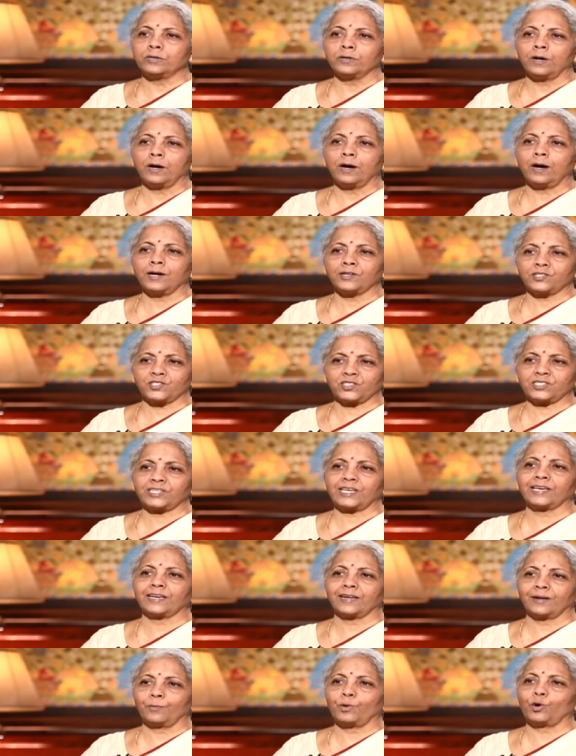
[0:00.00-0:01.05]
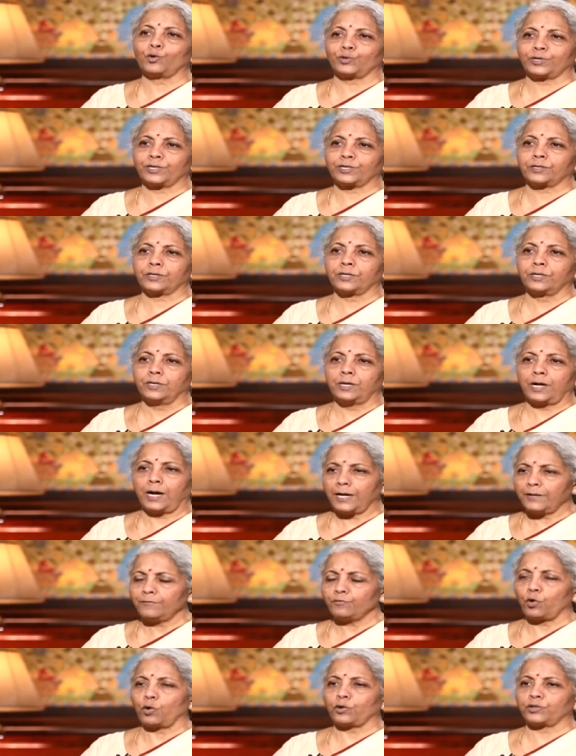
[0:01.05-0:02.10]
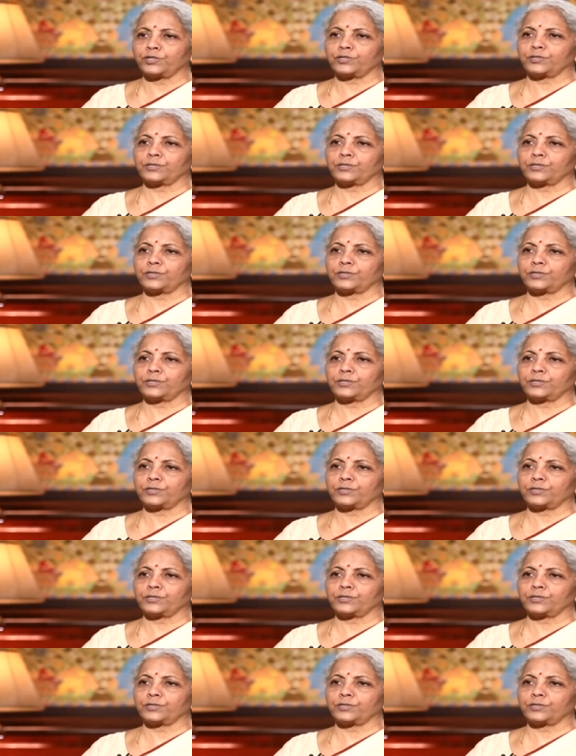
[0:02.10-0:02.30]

are saying about it. Yes. I've got it.